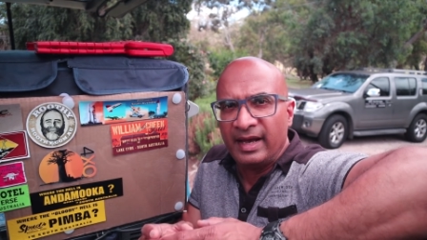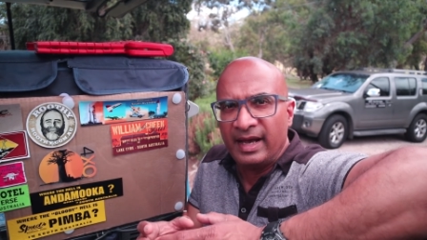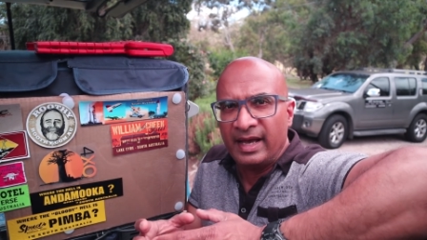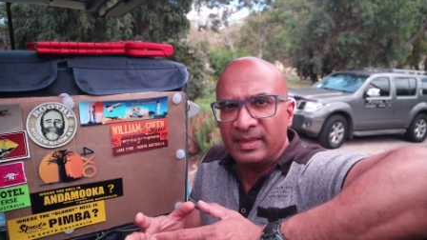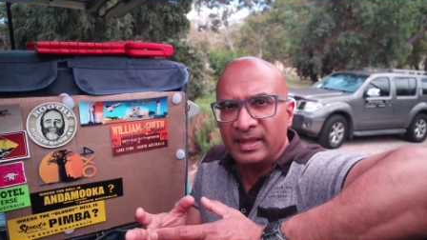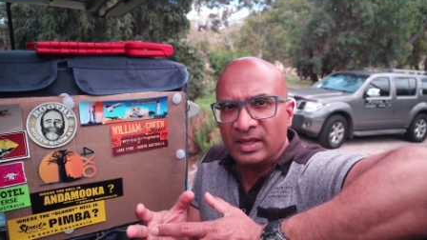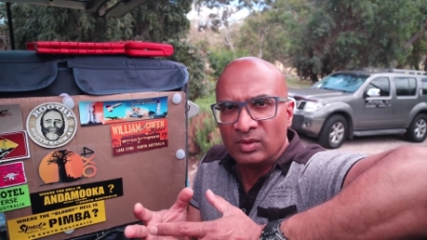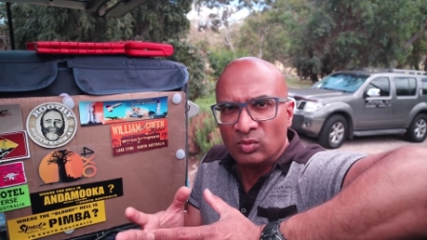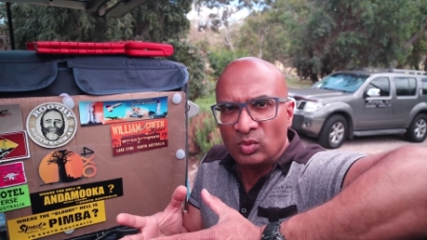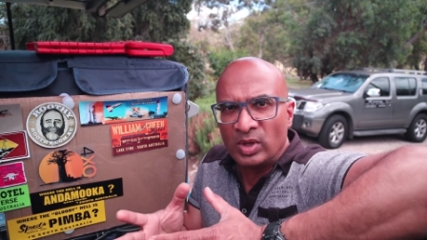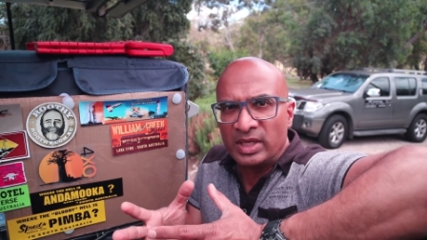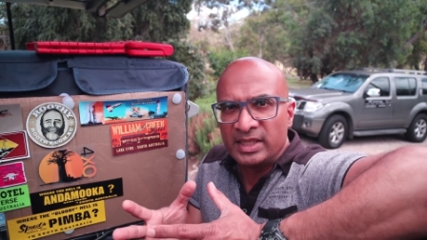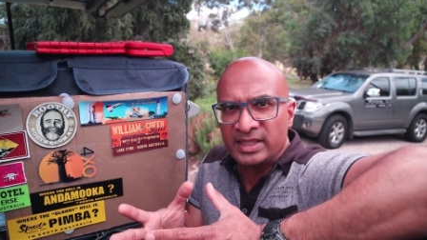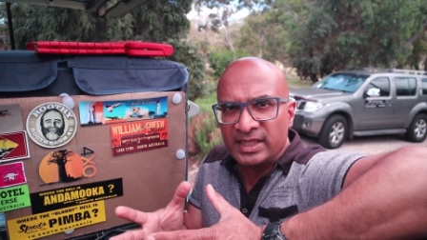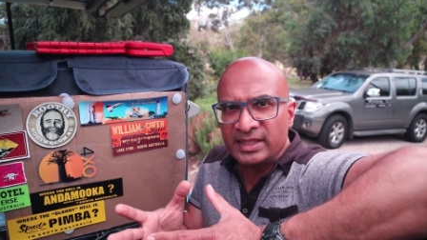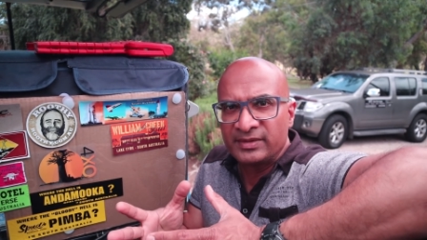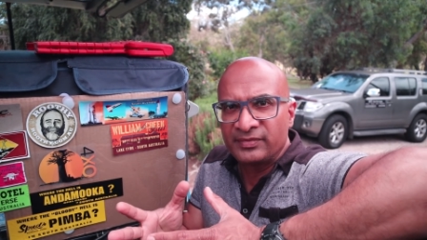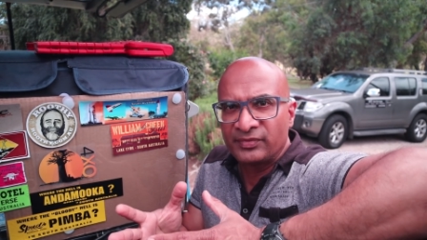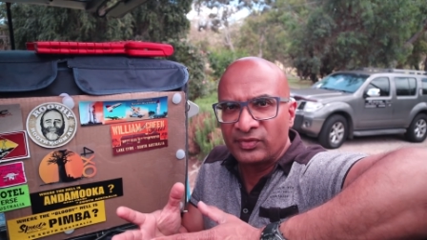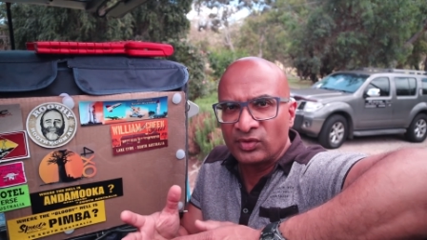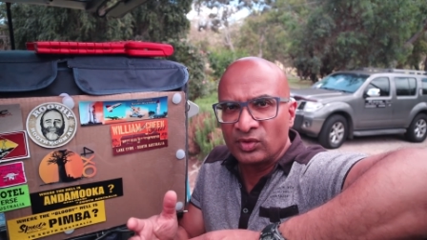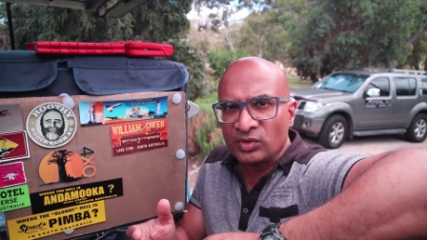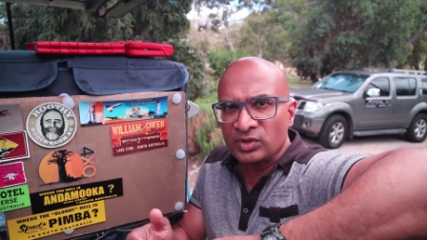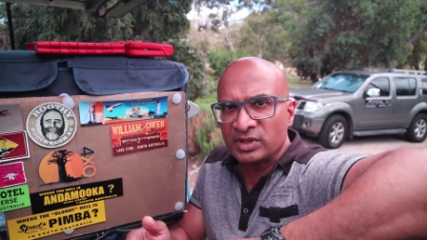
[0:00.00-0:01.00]
And then once it's
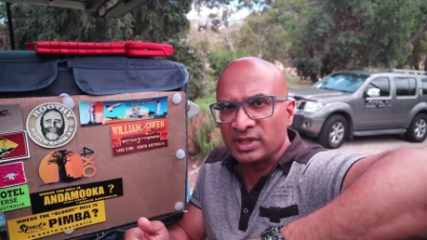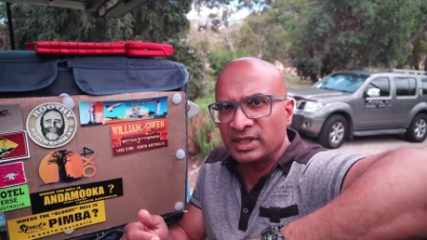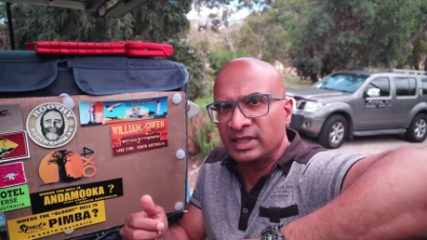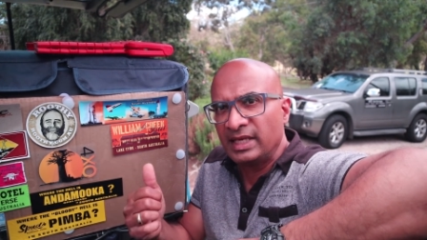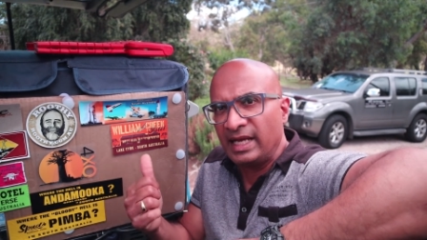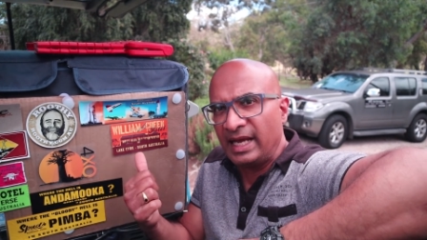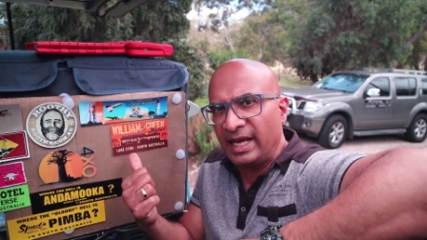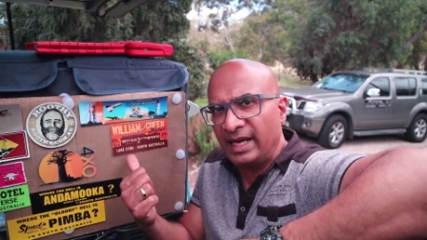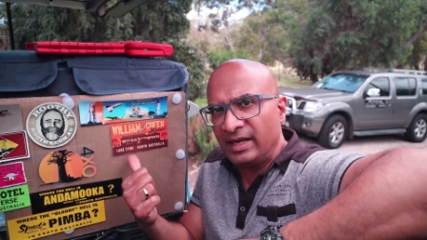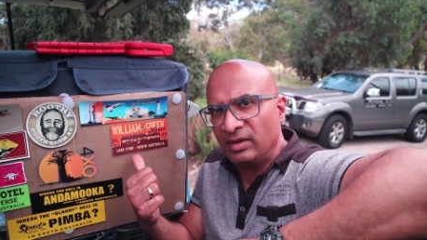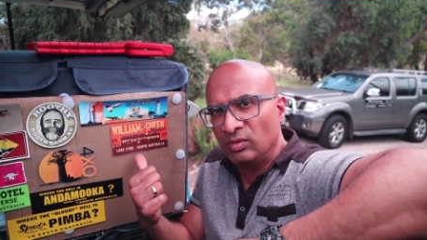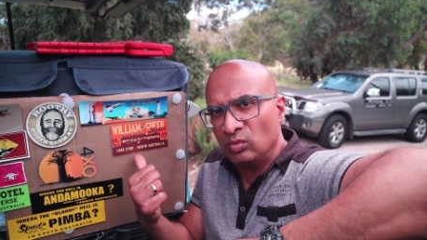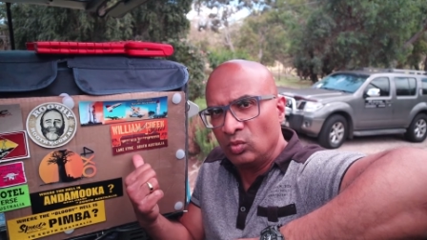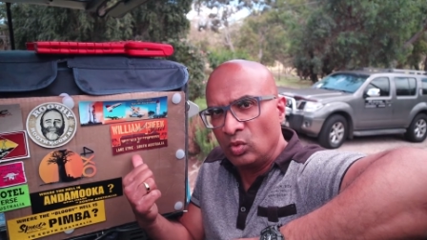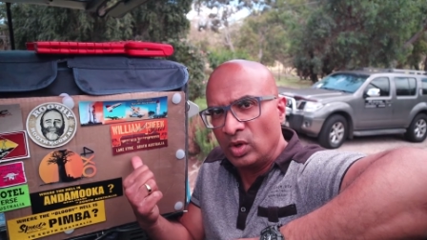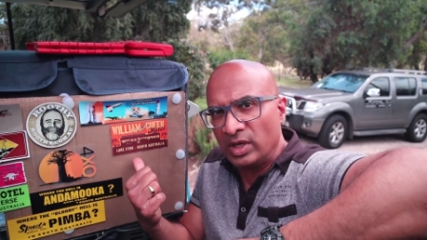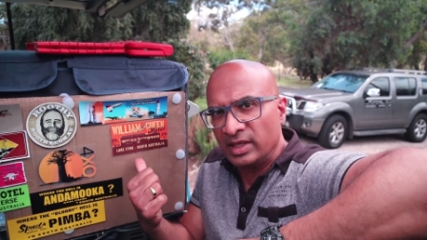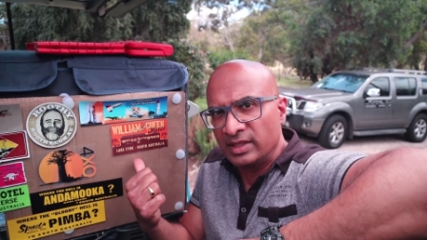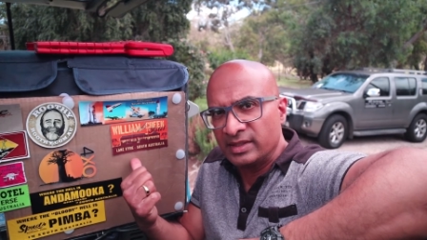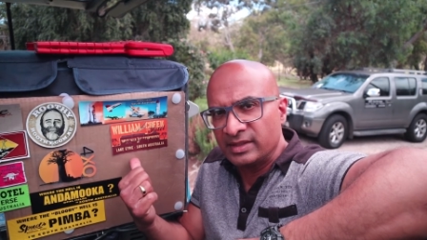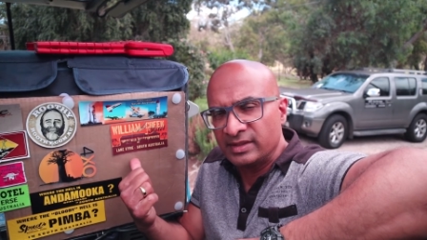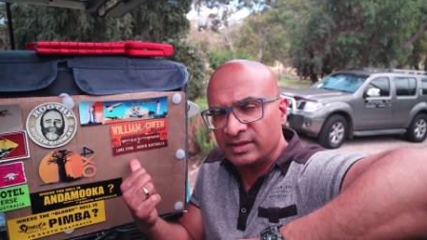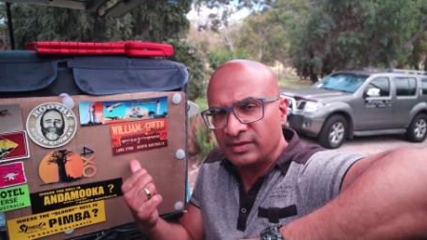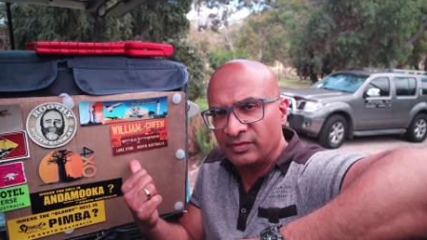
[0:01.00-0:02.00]
frozen and
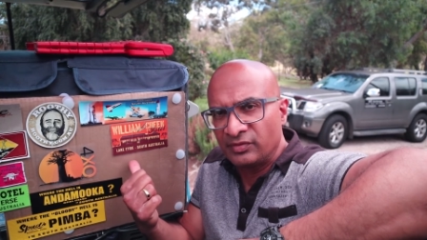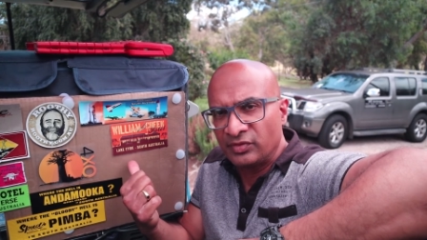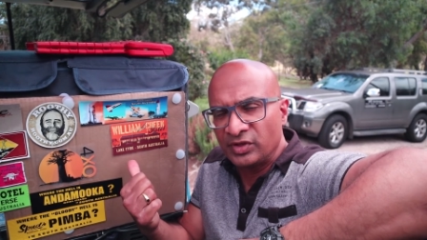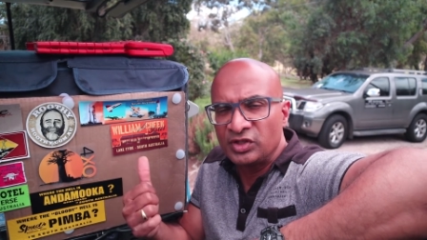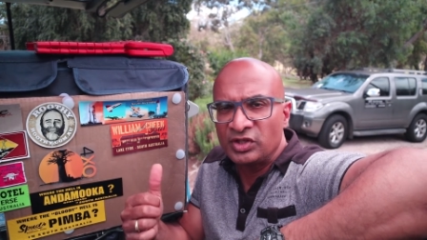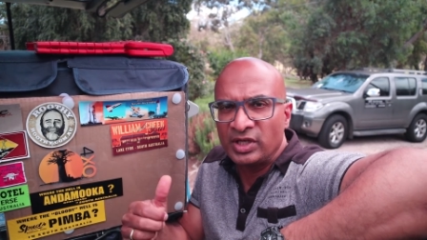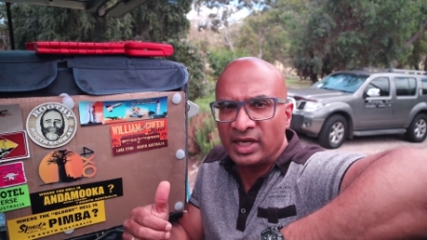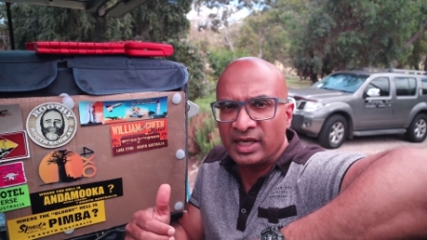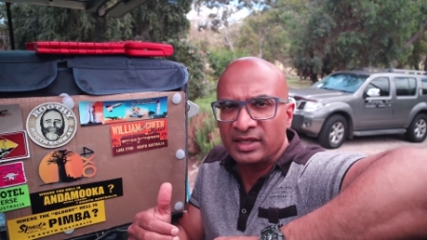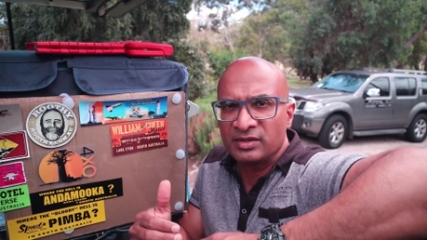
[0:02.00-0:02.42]
once the fridge